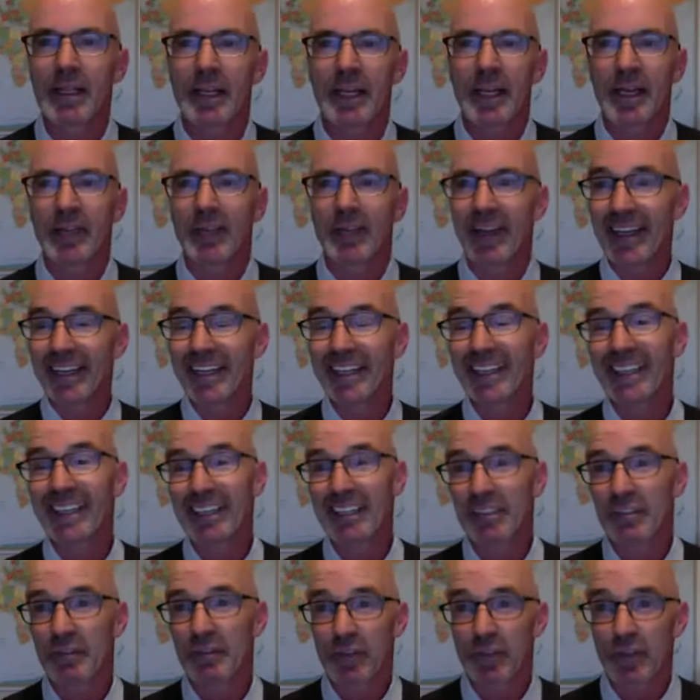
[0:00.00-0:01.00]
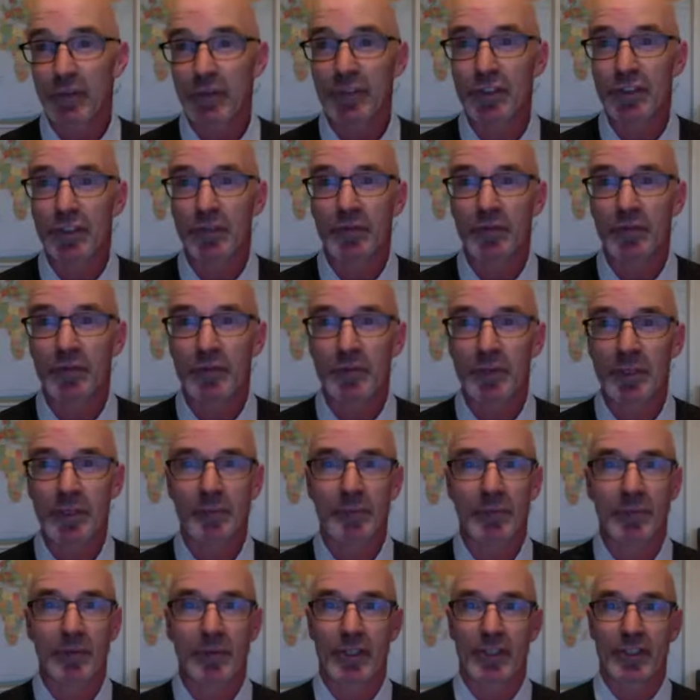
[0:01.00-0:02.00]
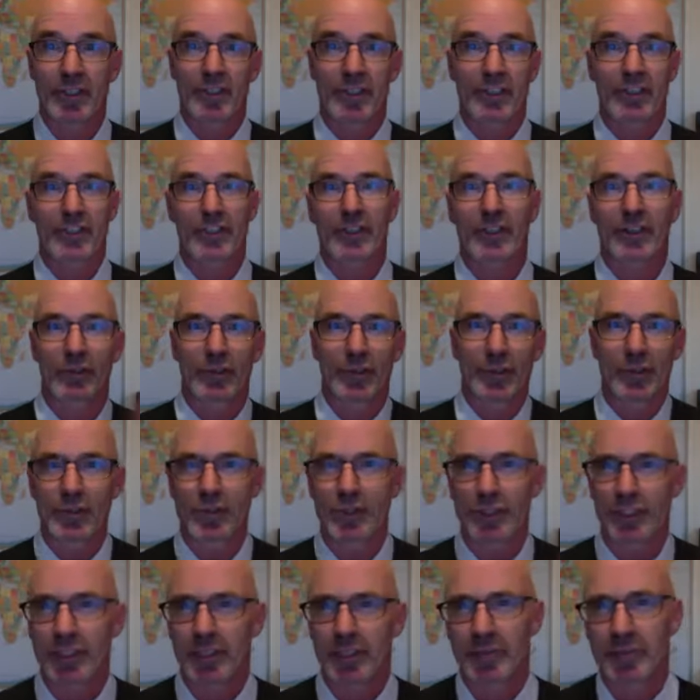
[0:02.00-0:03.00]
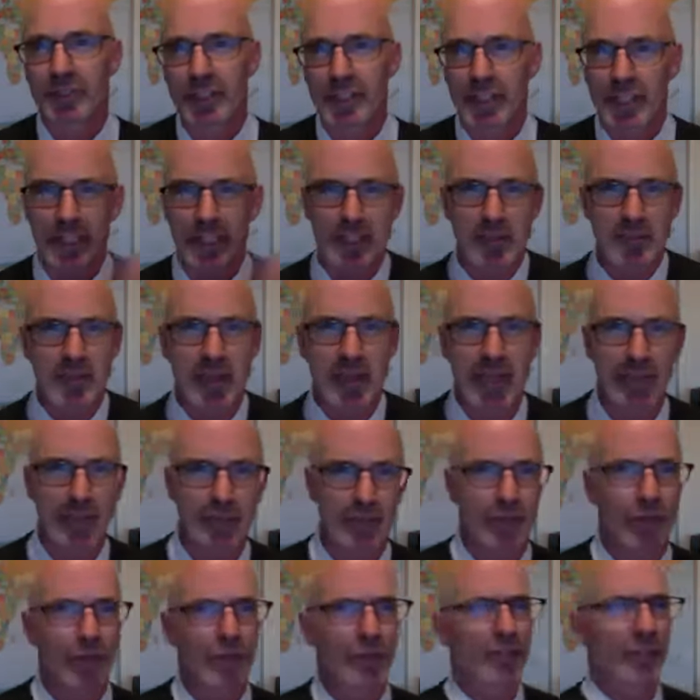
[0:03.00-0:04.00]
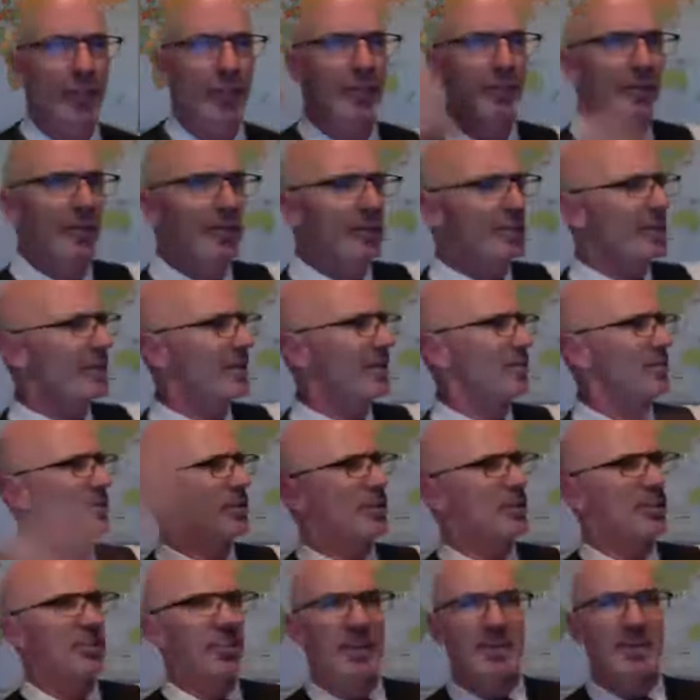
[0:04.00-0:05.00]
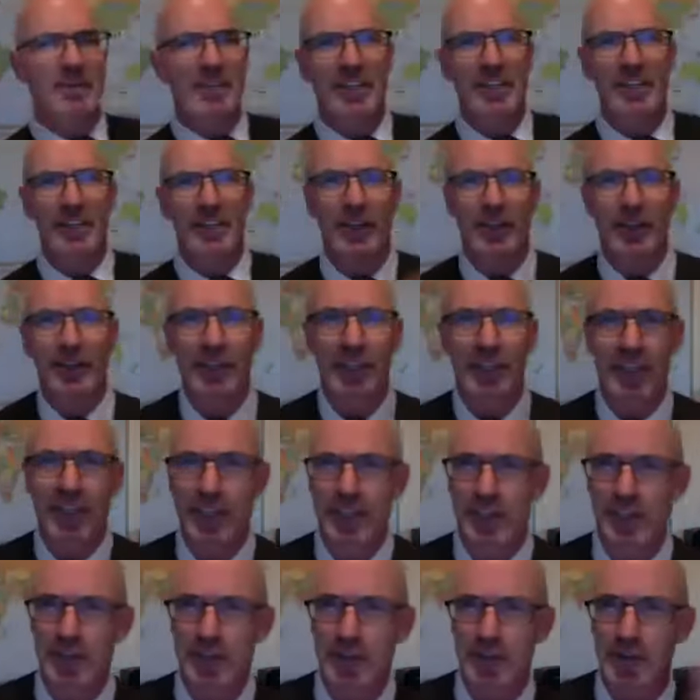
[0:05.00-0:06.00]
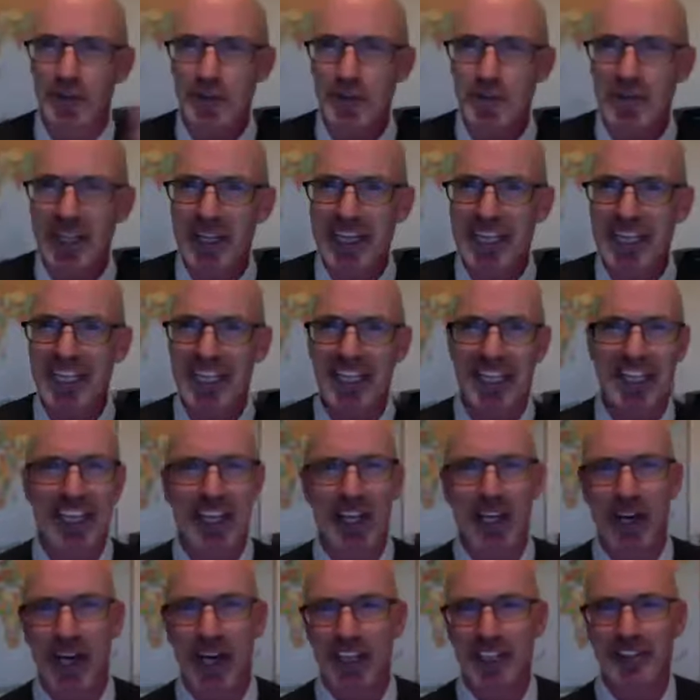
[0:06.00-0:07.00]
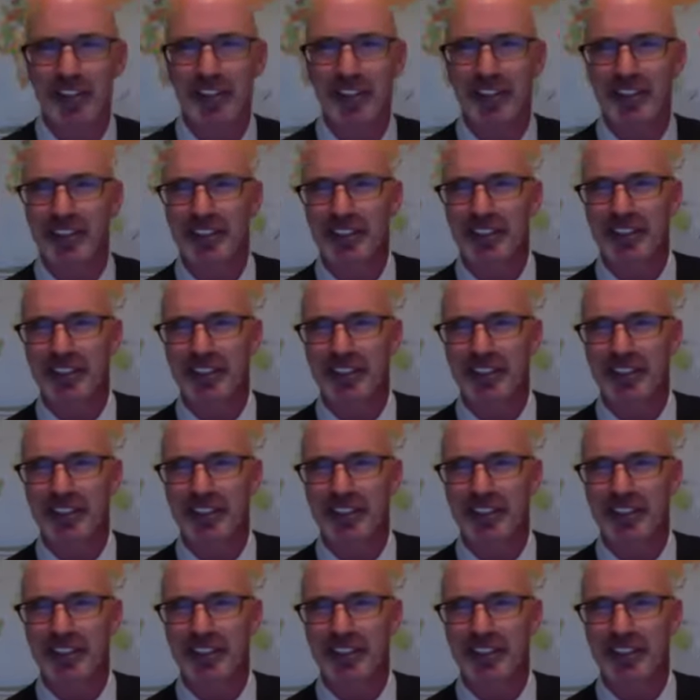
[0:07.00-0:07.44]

and that can get confusing for people because they start losing them in the emails. Oh, Dermot, uh, would you send me another Zoom link? I lost it.